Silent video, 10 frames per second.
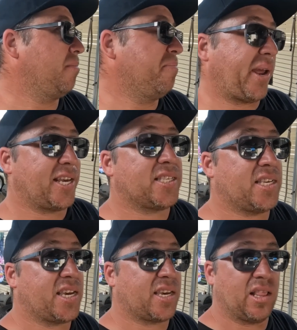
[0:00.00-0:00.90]

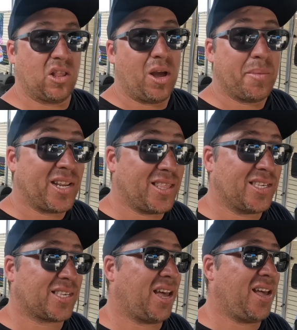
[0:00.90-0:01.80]
basic alignment in
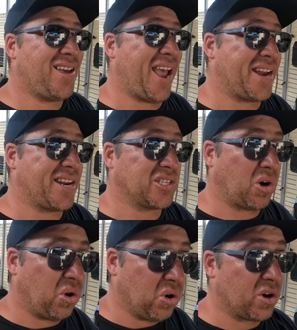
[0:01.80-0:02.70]
this car and it is
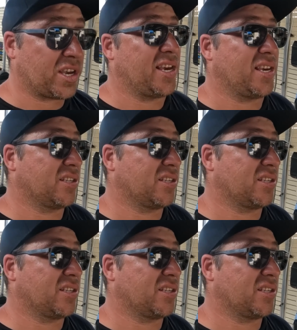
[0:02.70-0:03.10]
hooking.